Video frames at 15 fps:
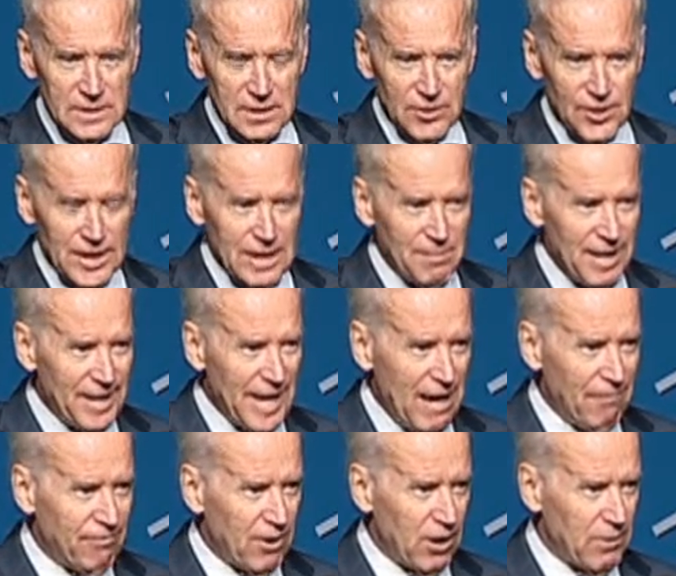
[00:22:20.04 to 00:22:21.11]
Think about how
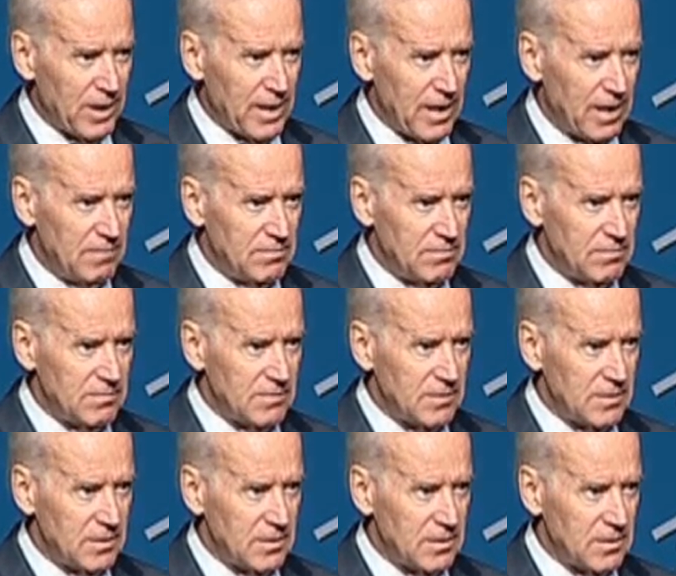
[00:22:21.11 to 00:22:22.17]
far we come.
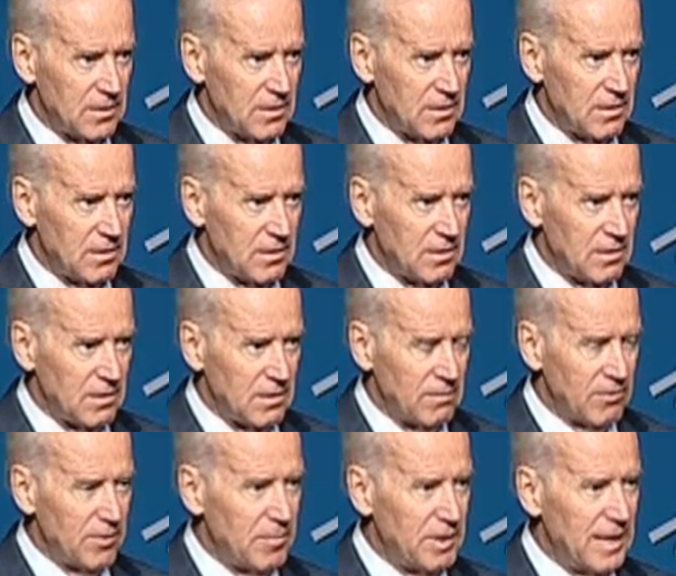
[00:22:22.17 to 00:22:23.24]

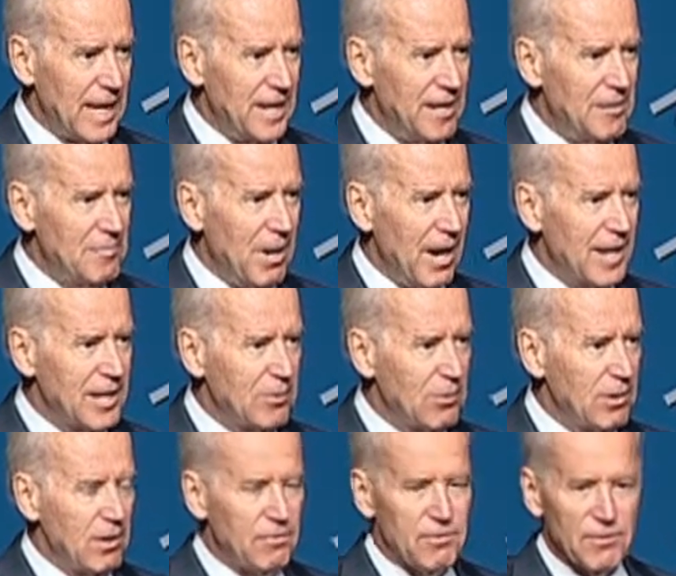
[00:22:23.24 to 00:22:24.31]
From the beginning of my
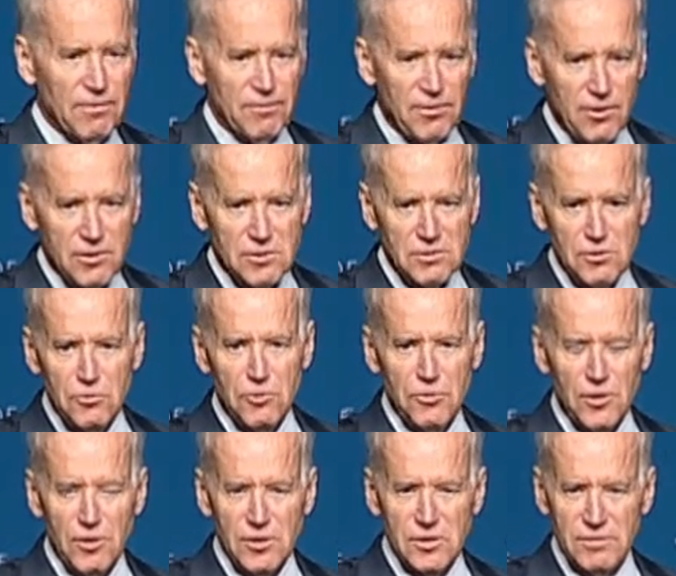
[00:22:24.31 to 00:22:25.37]
career, for the first
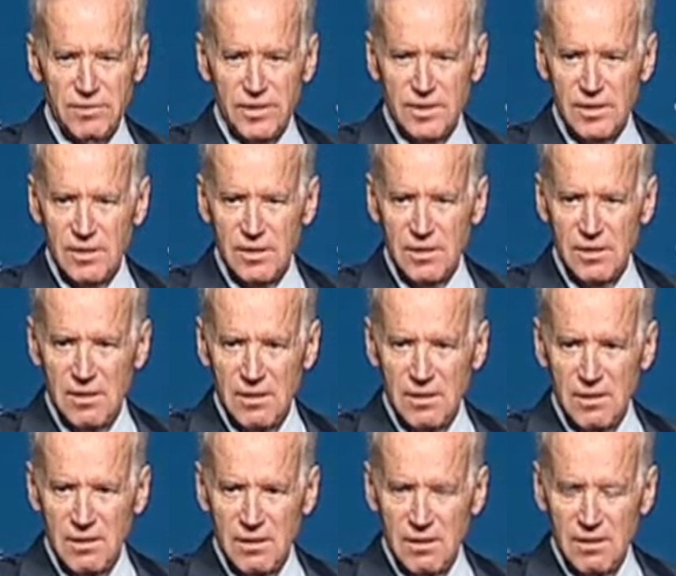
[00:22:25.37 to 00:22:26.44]
2/3 of it,
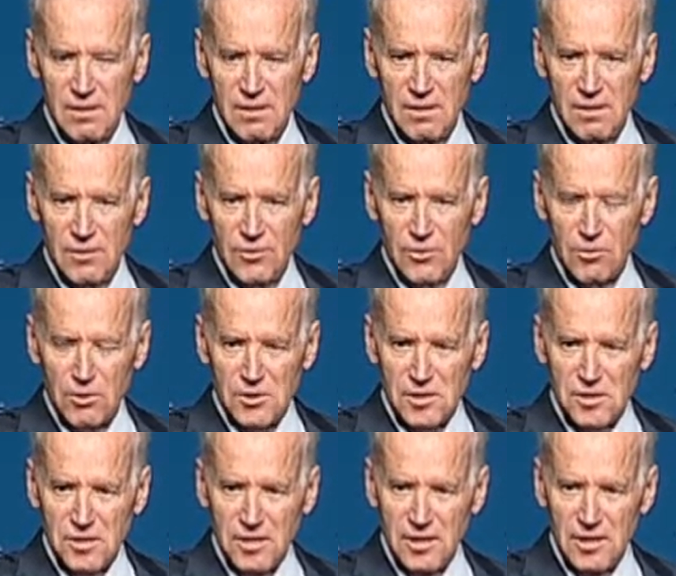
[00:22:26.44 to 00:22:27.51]
there was
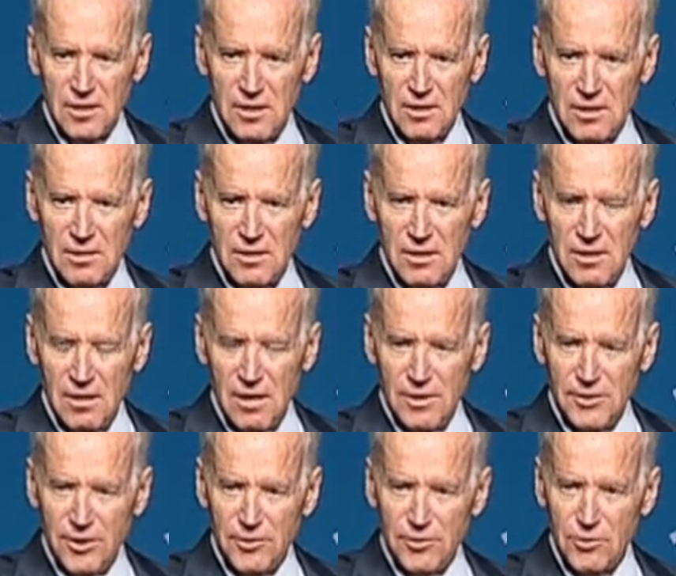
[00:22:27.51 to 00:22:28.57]
still
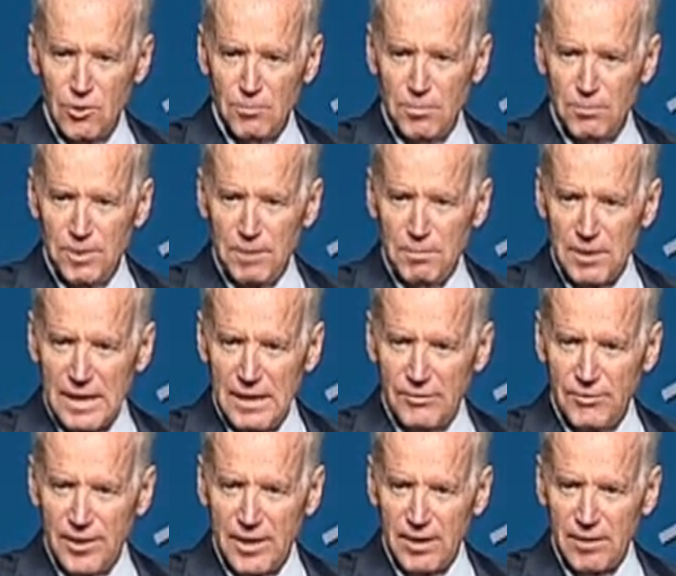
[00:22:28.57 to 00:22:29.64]
another group of people out
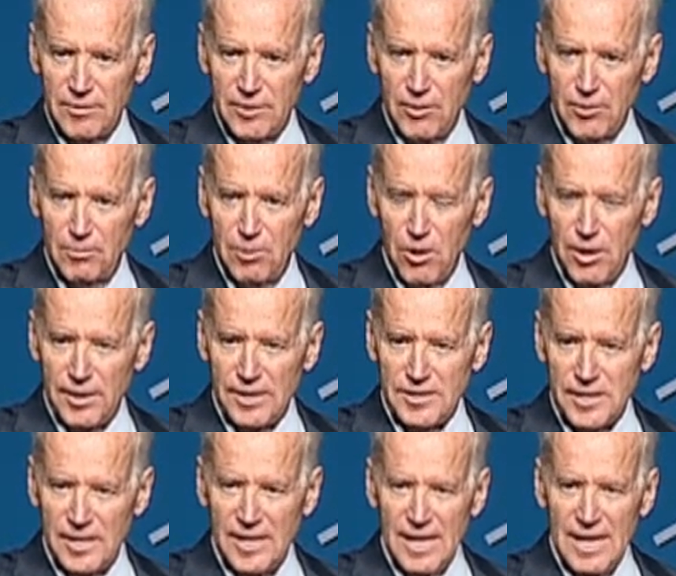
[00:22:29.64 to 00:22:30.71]
there, another party
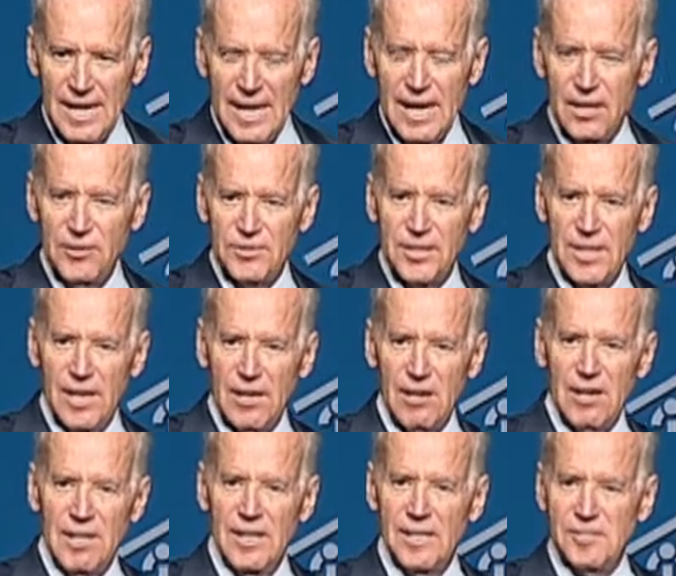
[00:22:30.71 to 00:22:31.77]
said, health care
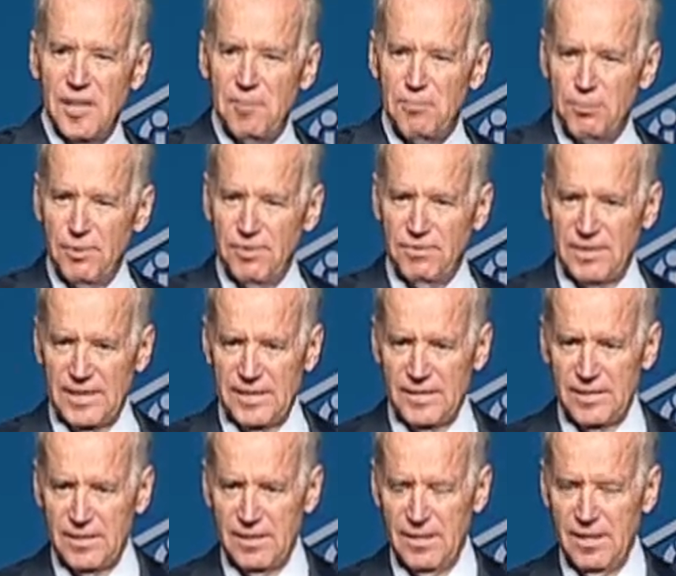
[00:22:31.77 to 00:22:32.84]
is a
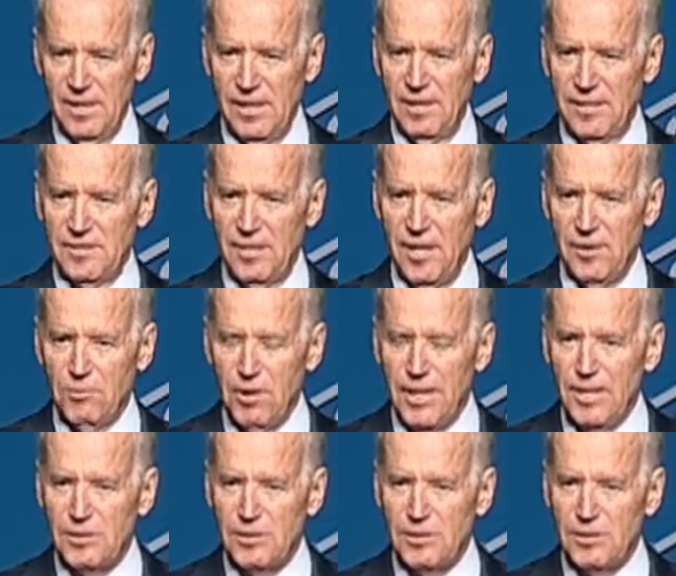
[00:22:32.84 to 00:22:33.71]
privilege. It is not a right.